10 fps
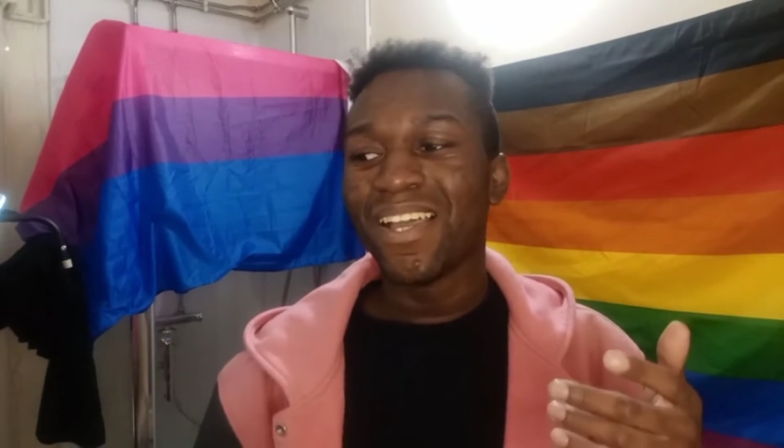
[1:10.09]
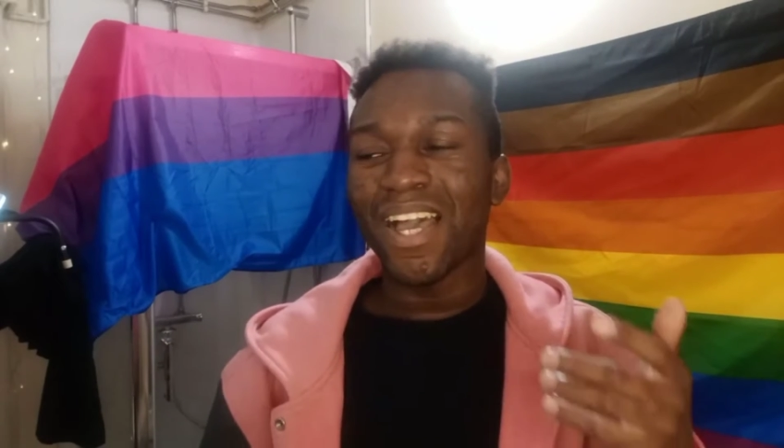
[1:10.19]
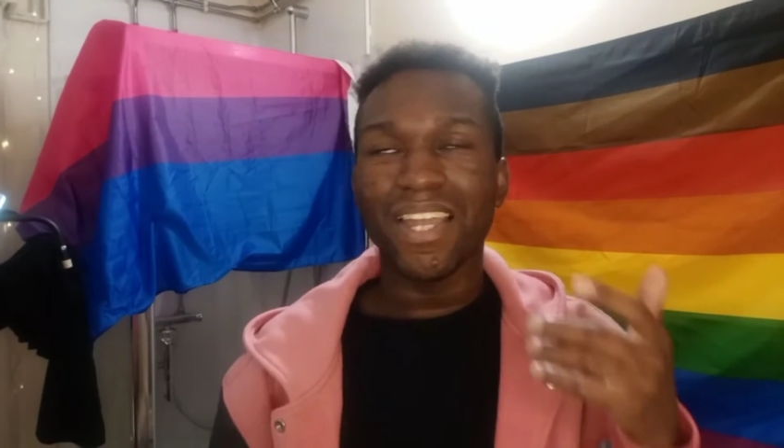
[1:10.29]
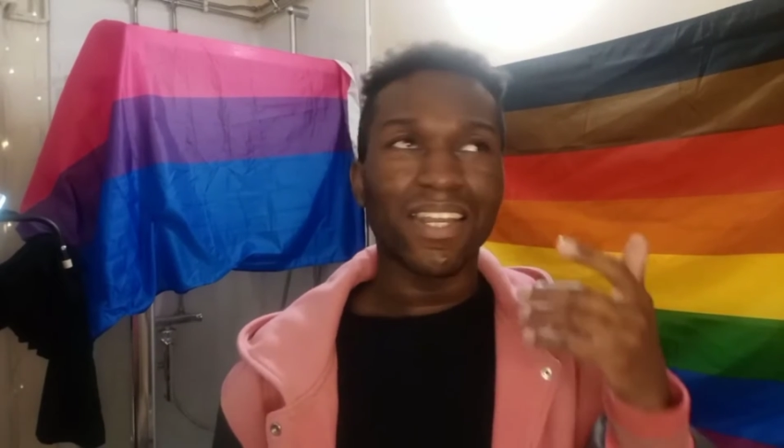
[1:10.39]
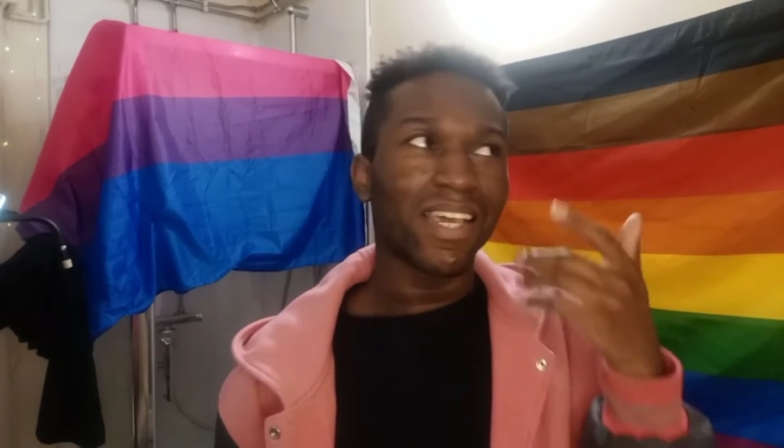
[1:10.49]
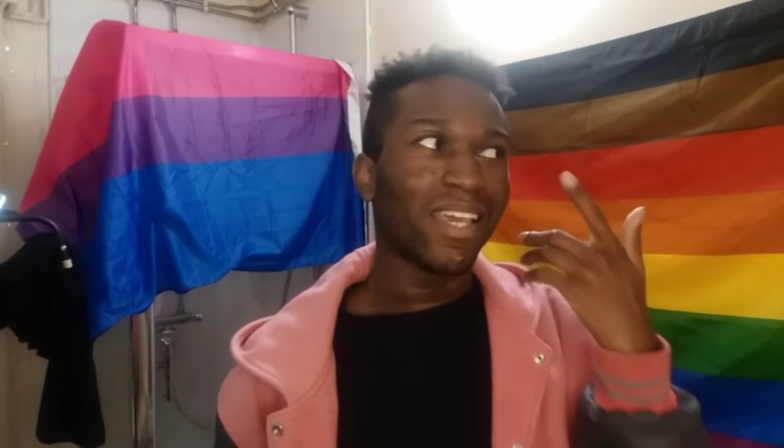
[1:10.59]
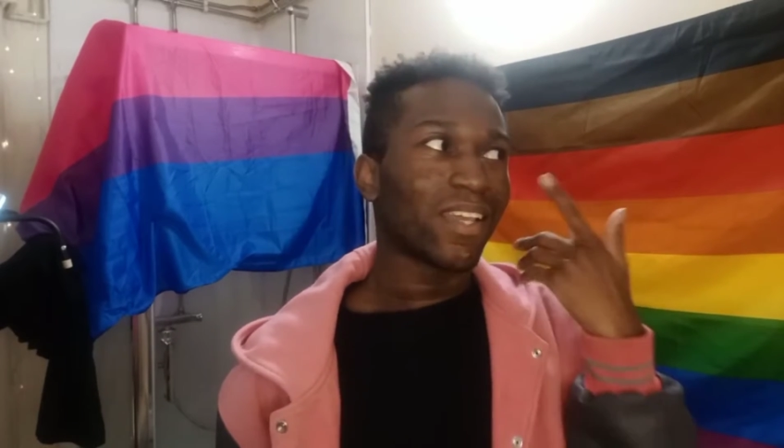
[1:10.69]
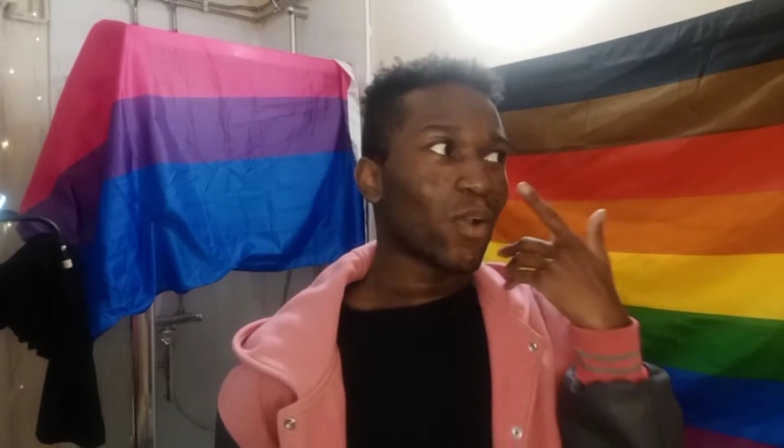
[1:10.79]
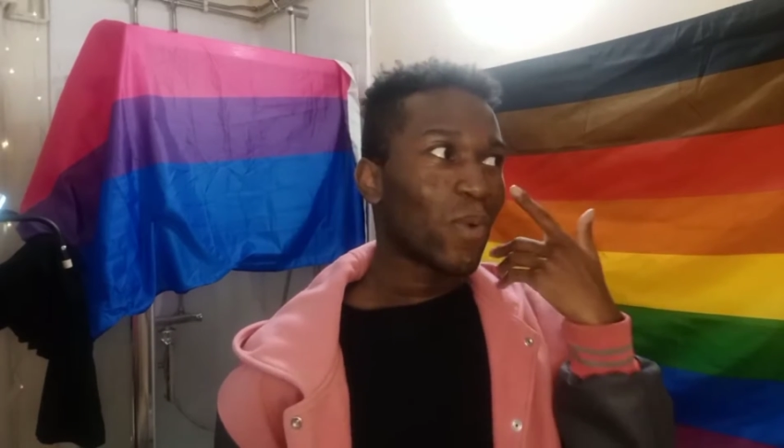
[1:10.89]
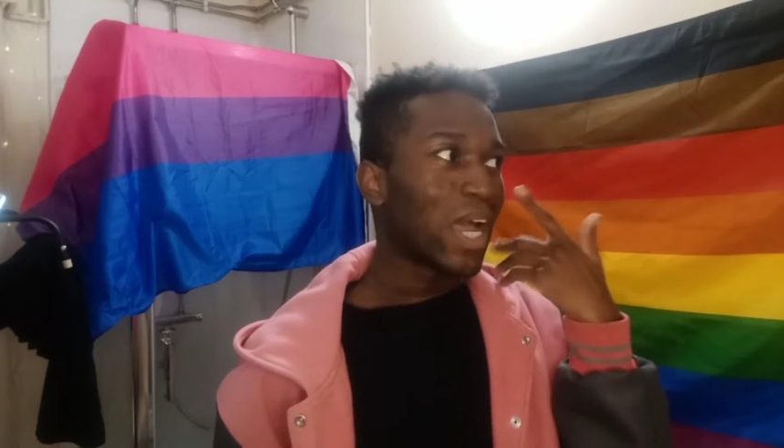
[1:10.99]
And
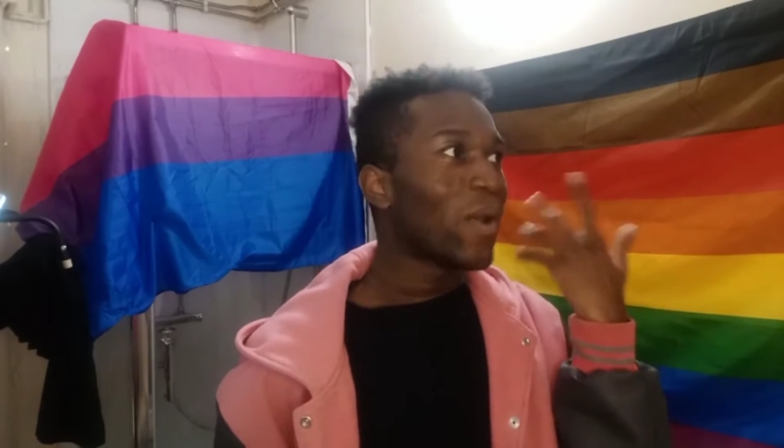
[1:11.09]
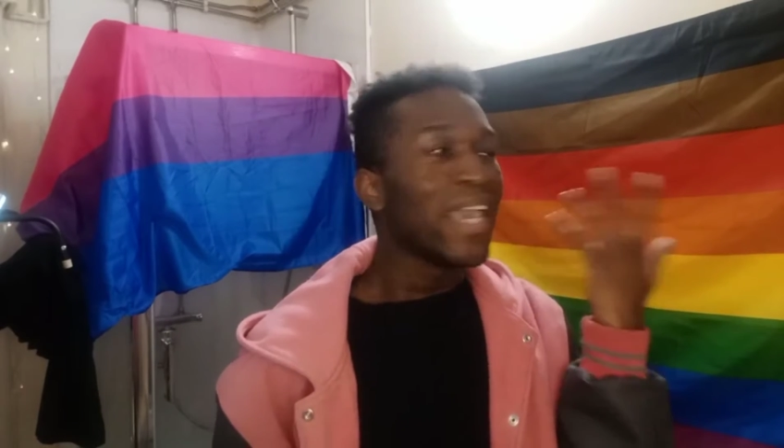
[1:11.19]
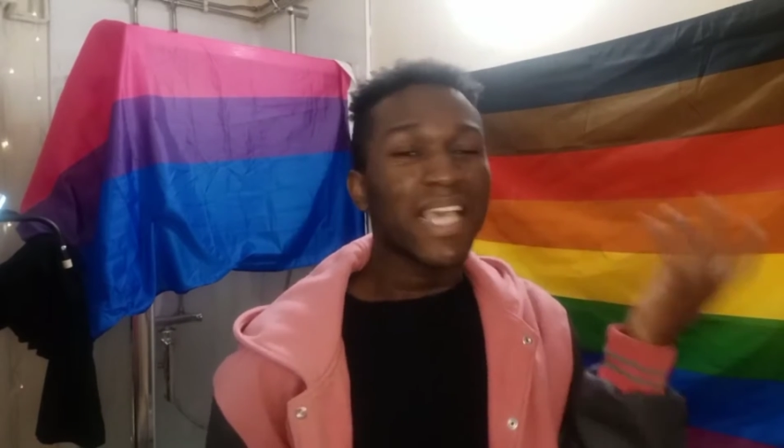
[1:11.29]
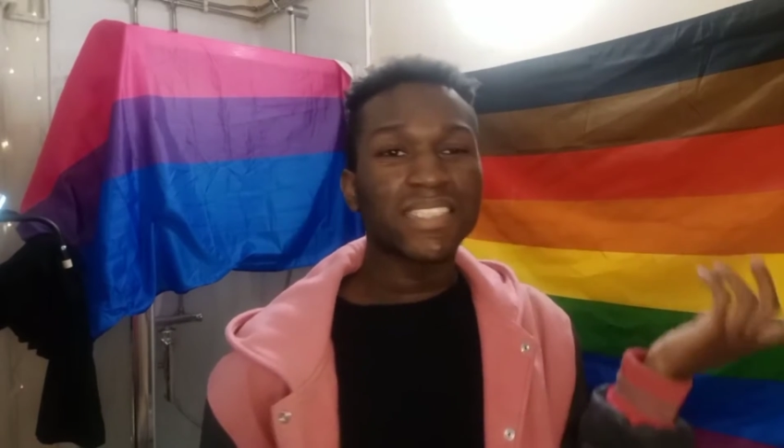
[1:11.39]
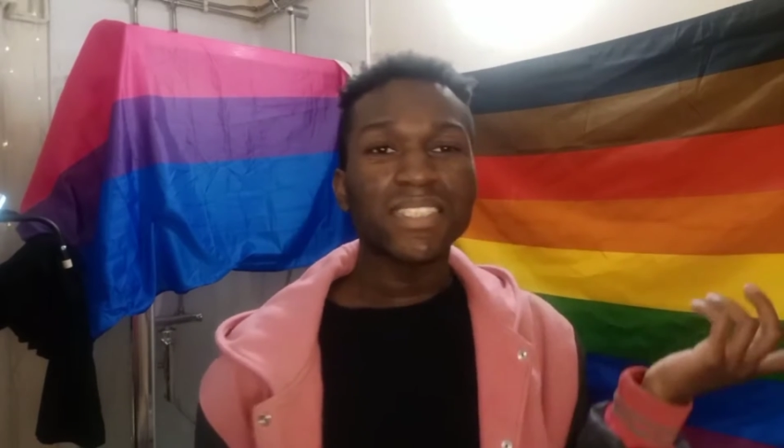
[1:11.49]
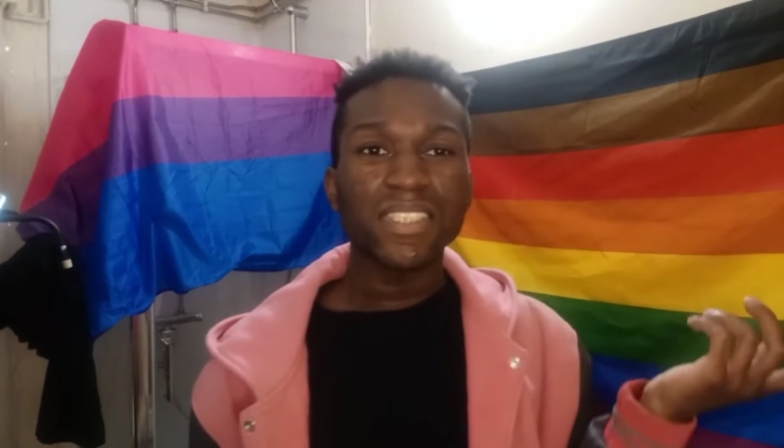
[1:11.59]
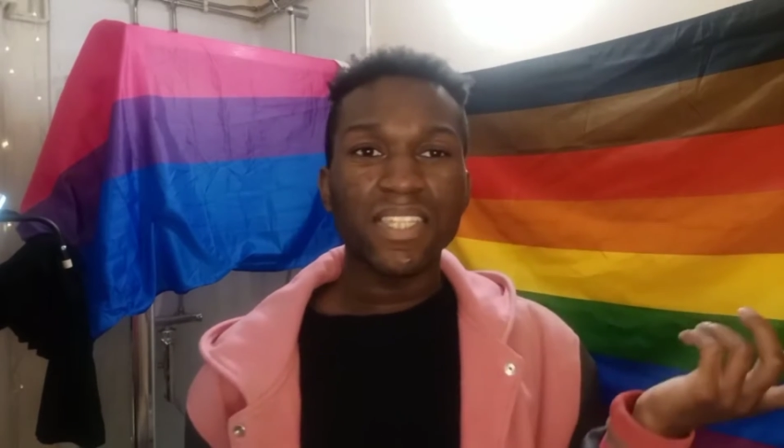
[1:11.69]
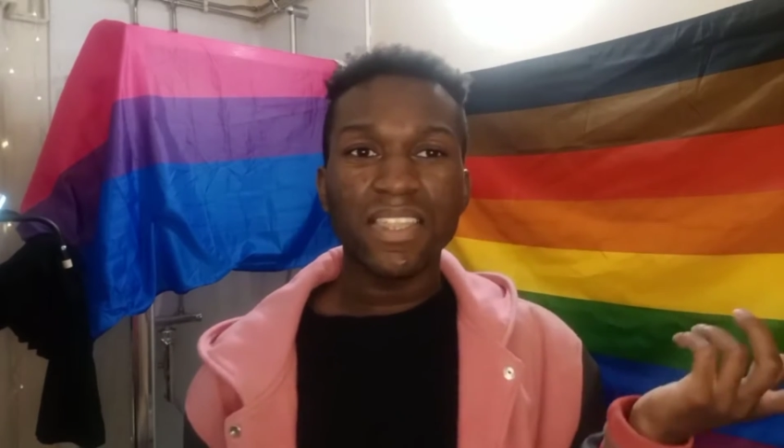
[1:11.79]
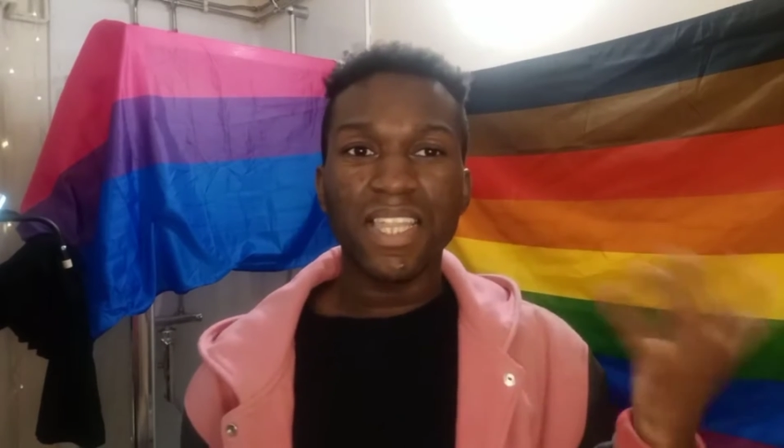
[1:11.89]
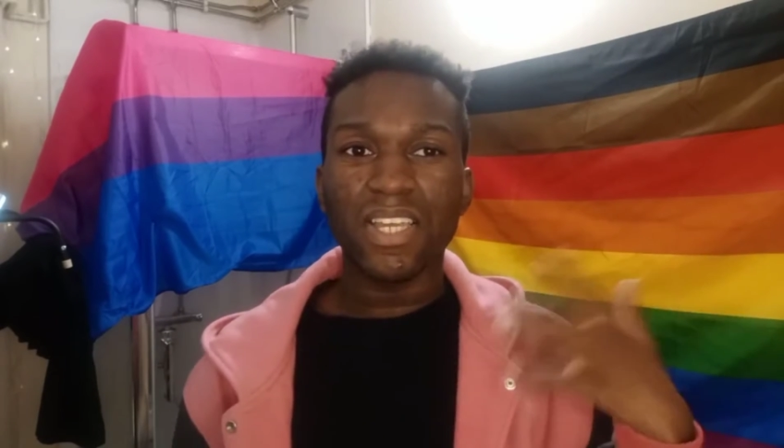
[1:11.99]
like, wow, it's not
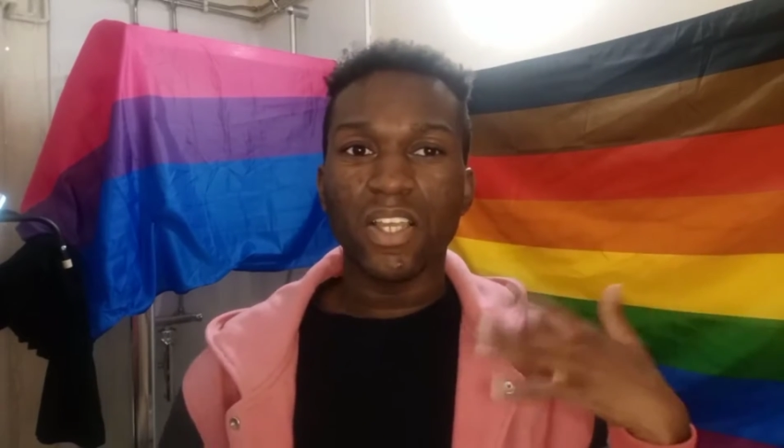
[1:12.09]
something that